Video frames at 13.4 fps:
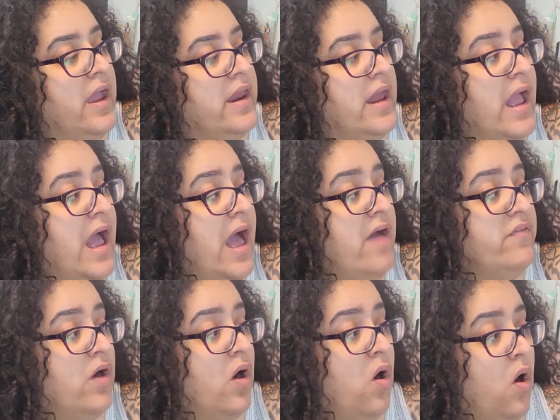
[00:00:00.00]
And I have
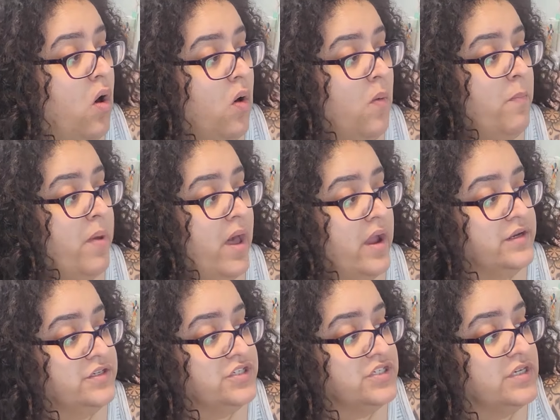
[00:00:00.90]
a whole
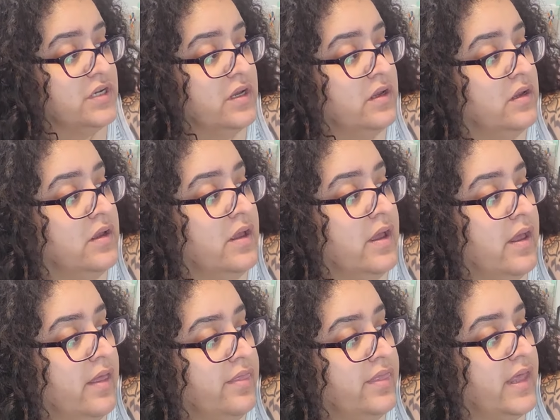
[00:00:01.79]
bunch
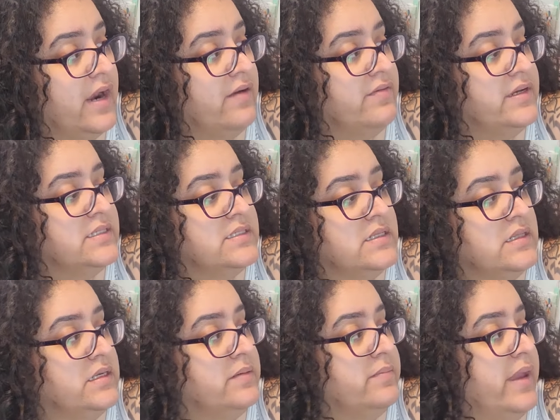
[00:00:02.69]
that I
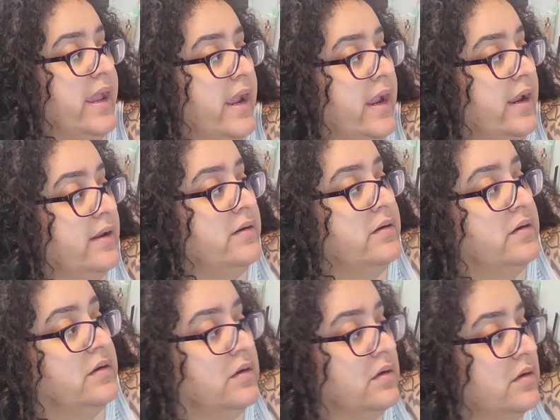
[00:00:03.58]
recently made.
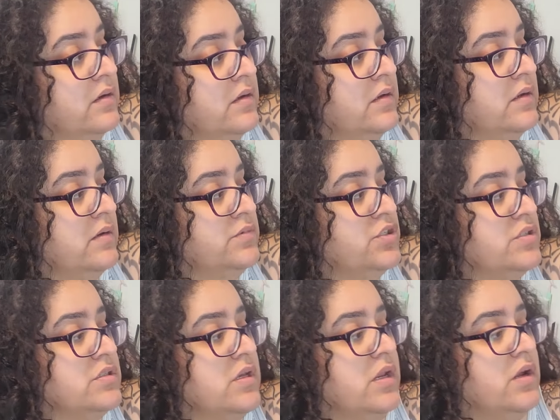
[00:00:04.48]

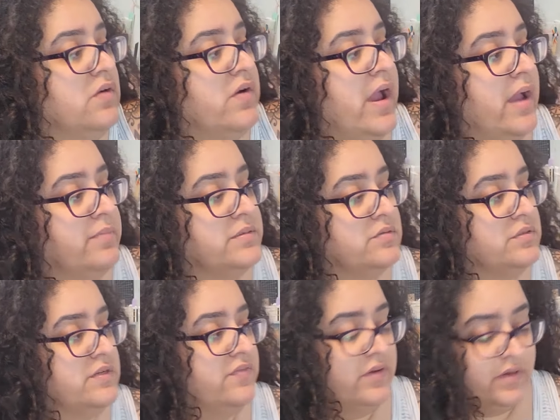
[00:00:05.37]
Just gonna grab two
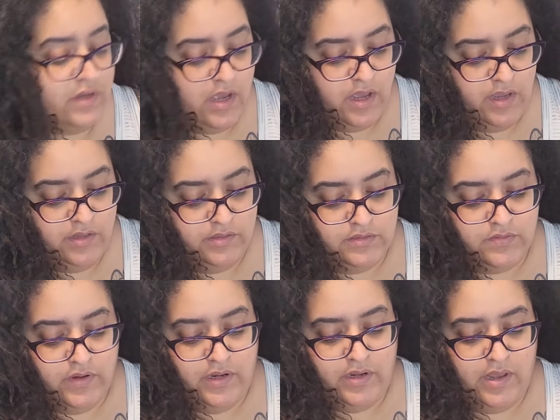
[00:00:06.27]
different kinds
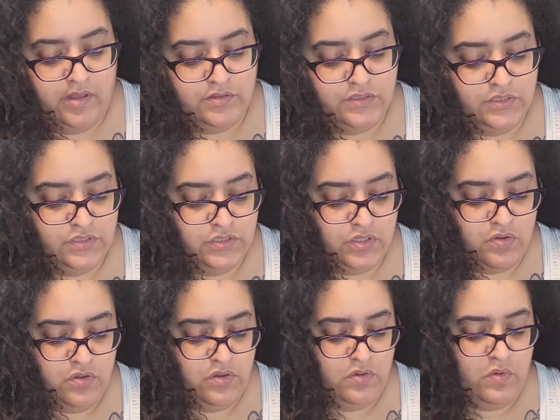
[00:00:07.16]
right now to
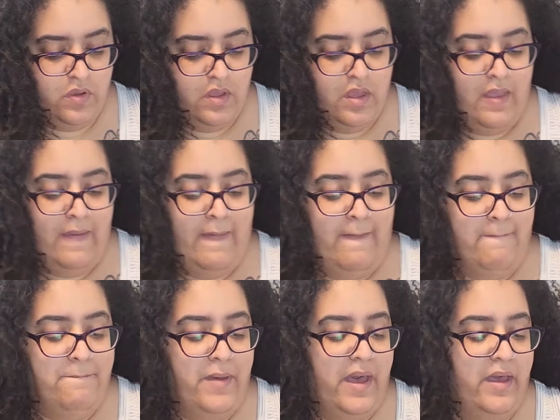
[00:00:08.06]
show you.
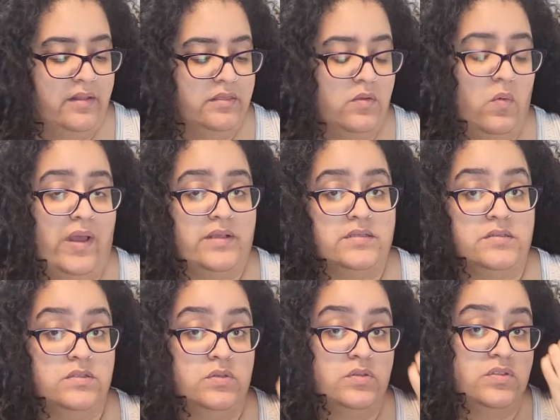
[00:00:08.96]
But the wax
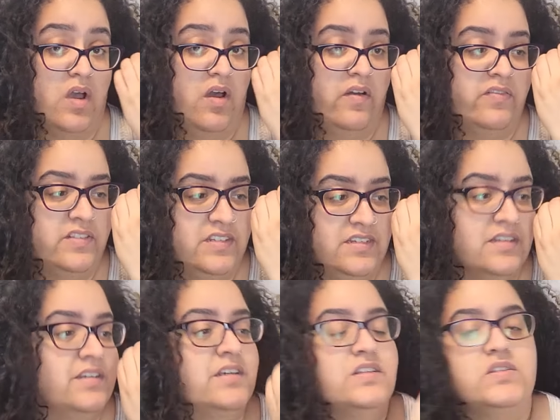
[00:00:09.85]
is too soft.
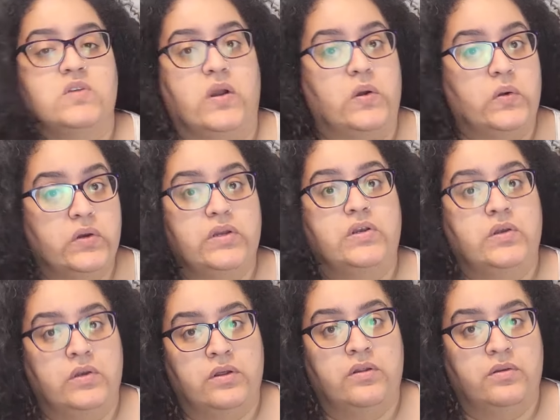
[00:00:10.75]
So I ordered
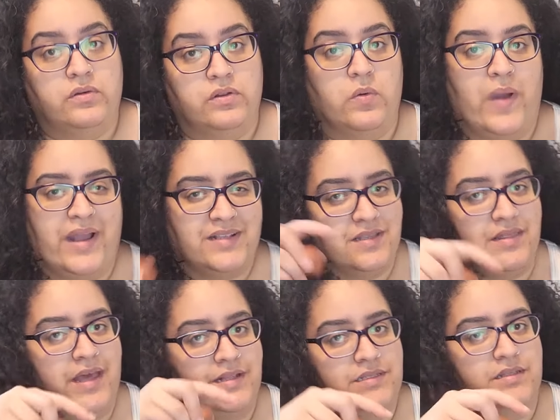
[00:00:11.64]
new wax
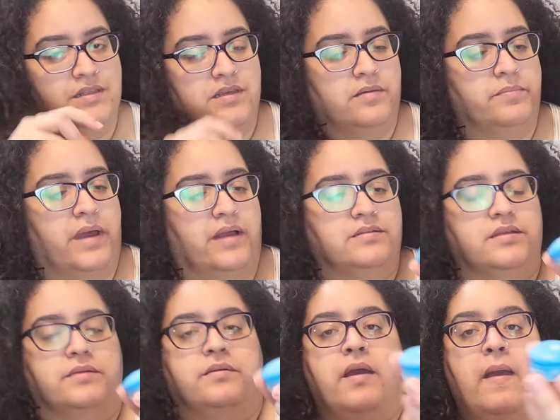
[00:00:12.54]
and that's in the
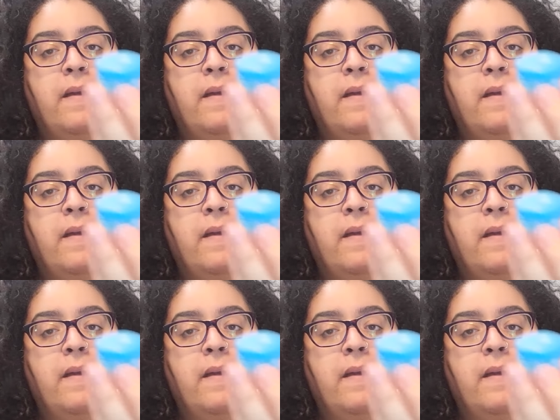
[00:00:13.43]
unboxing.